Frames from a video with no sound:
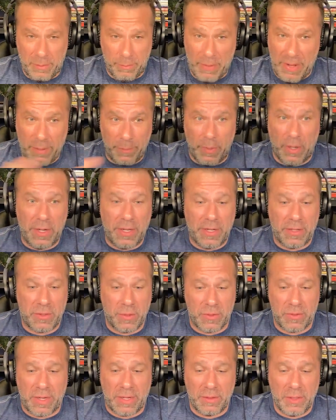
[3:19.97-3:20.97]
make money
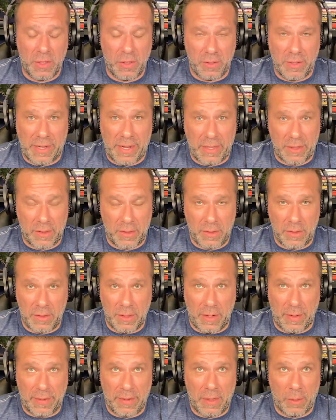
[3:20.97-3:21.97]
so it's like literally at
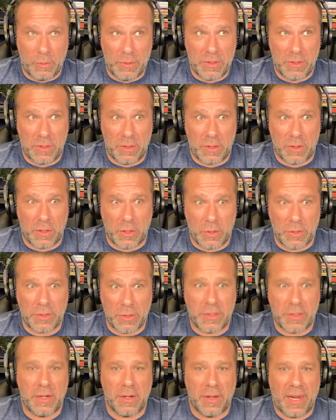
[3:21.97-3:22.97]
yeah, I think I was
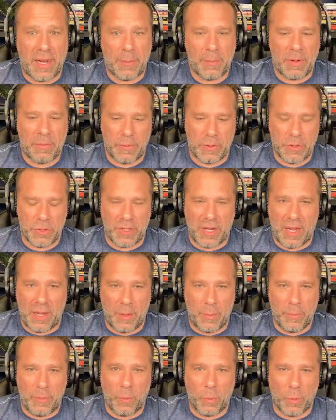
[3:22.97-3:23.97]
13. I got my first job